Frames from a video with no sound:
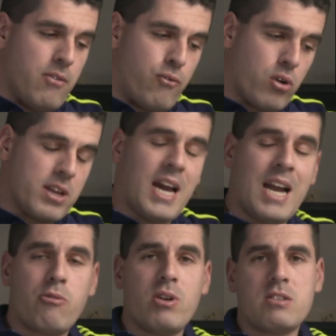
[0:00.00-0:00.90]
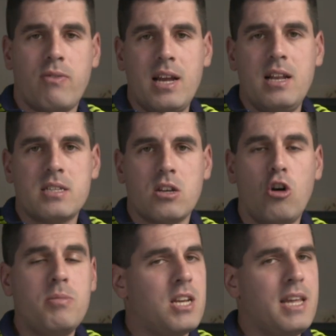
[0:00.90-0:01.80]
For the high-res files,
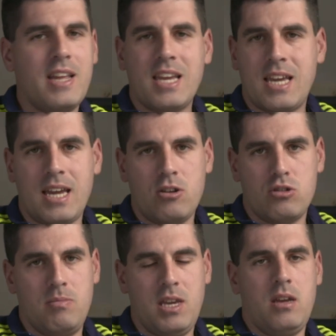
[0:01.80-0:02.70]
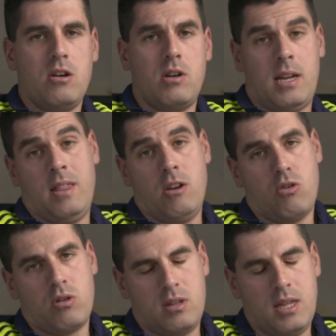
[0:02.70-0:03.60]
obviously they cannot be,
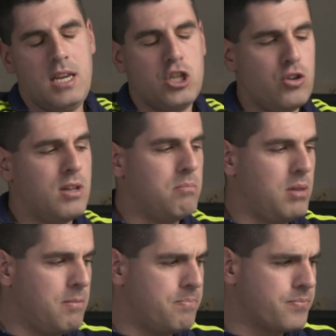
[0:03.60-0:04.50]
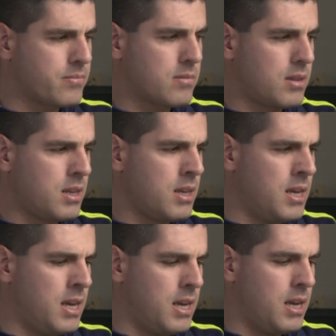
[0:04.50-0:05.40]
or they shouldn't be
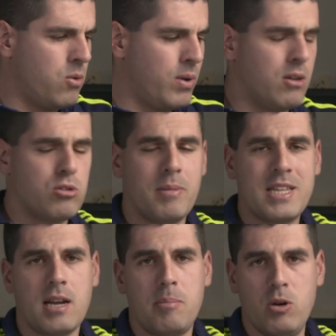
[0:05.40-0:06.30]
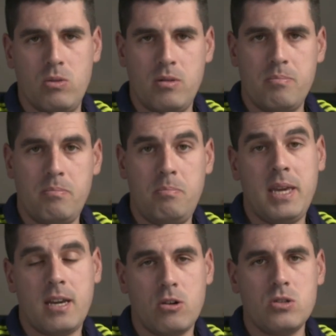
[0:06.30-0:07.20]
with automatic upload,
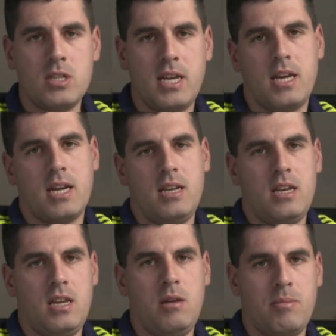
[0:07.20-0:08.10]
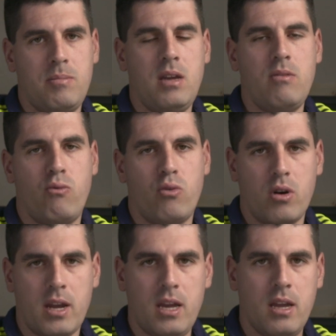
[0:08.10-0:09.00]
because they can even be in
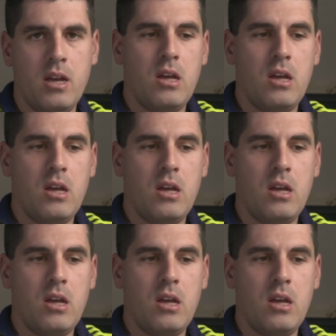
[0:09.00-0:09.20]
4K.